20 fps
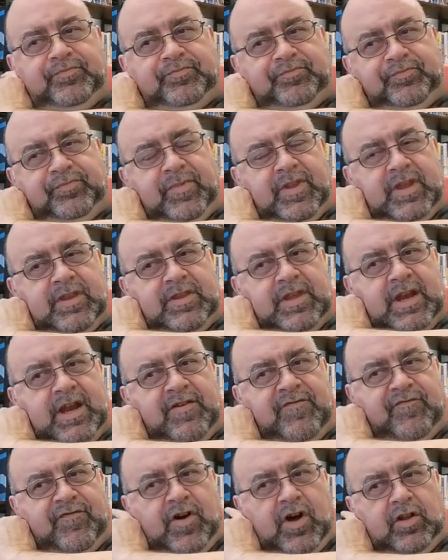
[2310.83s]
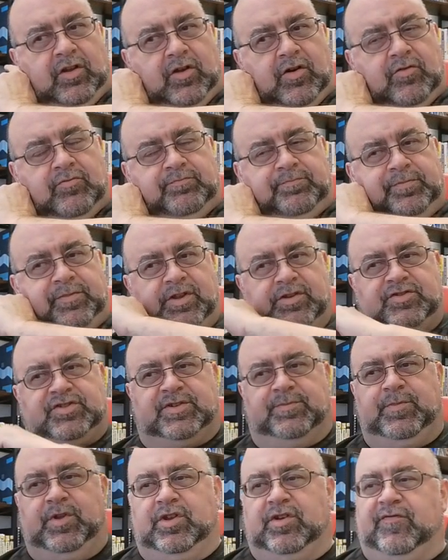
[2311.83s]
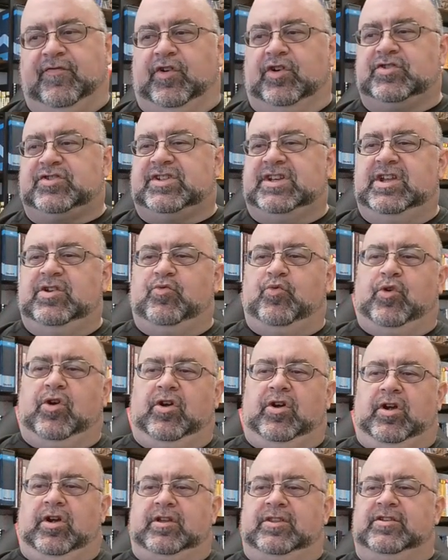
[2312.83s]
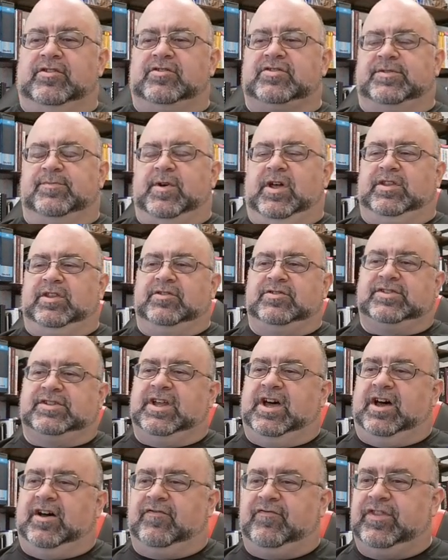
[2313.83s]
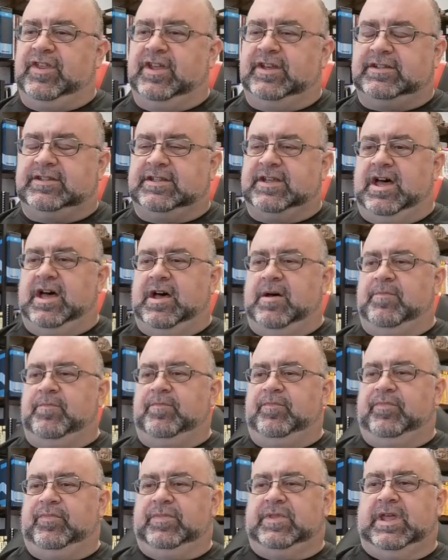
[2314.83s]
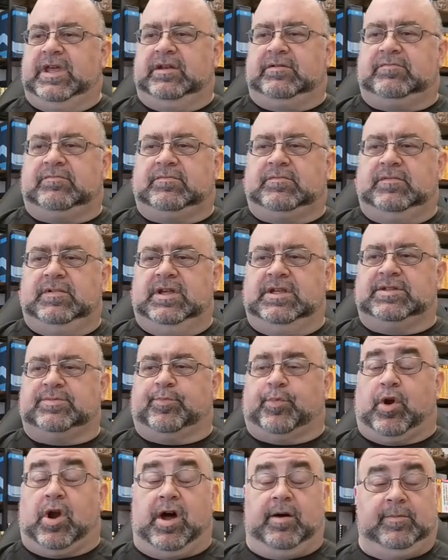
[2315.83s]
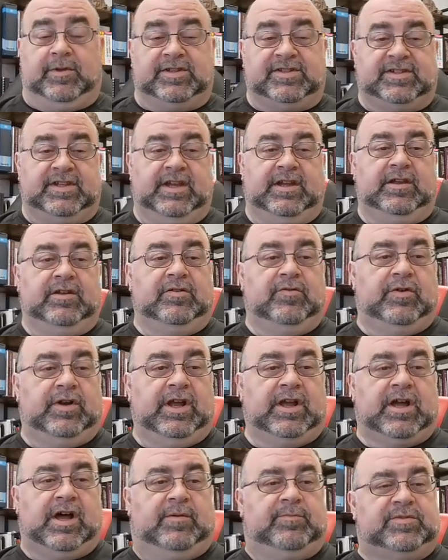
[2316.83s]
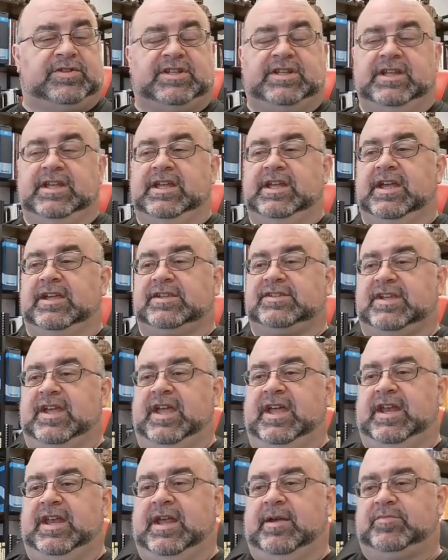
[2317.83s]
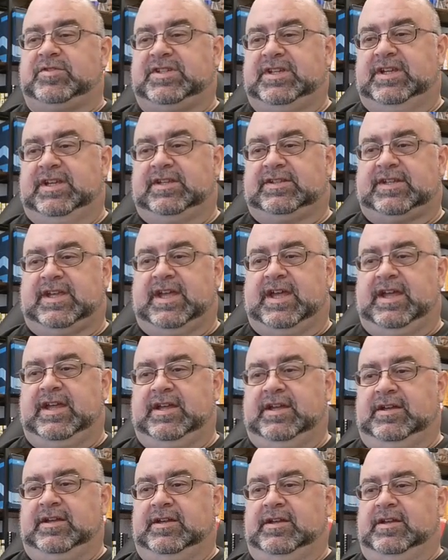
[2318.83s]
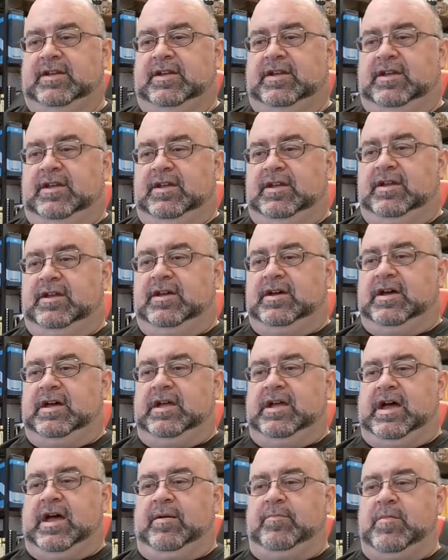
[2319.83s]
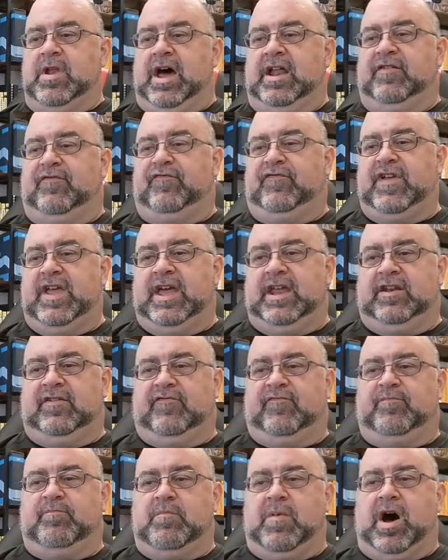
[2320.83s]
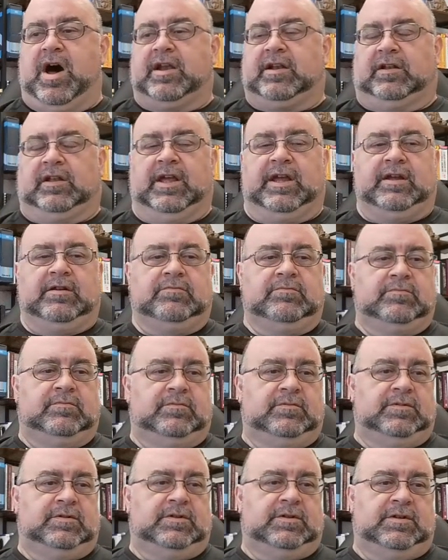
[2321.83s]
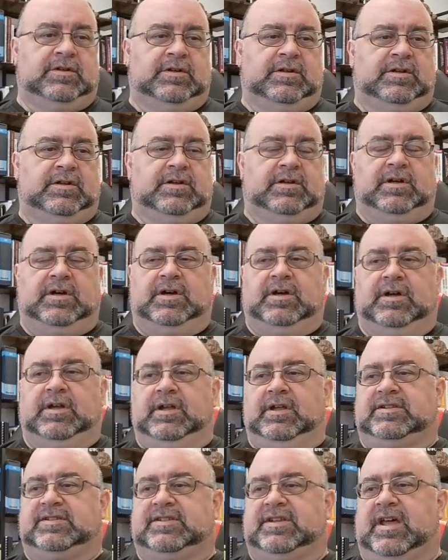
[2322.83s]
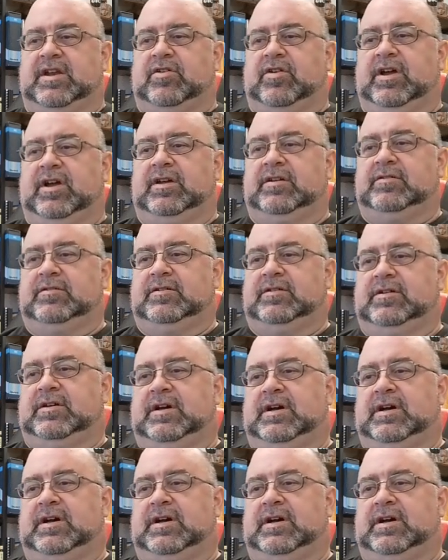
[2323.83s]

when it comes to ESA and MCSA. I'm not a fan of modeling, etc., other than for the research part. But really, the practical side is more important in any research.